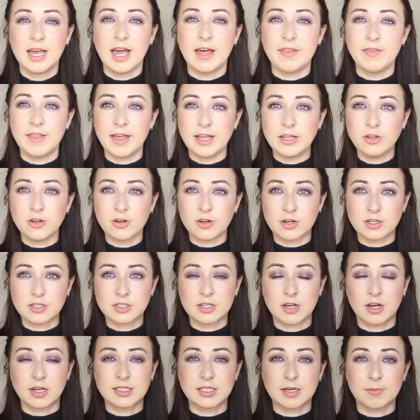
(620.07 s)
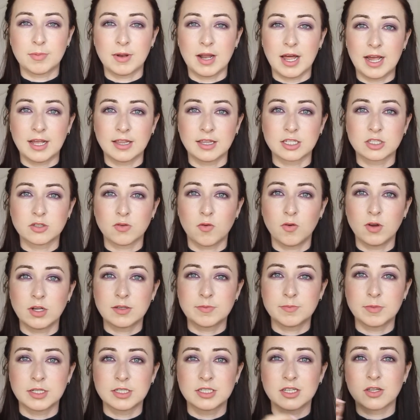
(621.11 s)
And then you're gonna start applying this
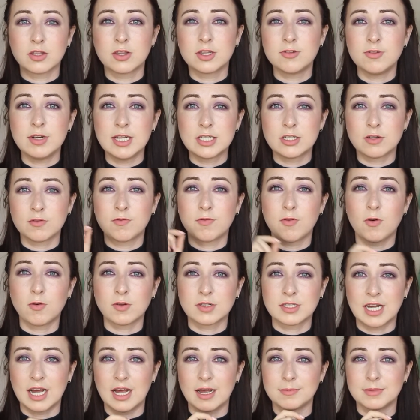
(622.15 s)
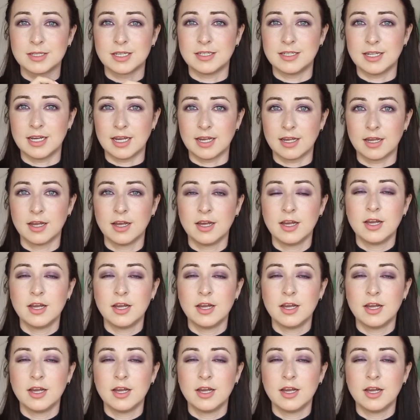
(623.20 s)
ointment three to four times a day.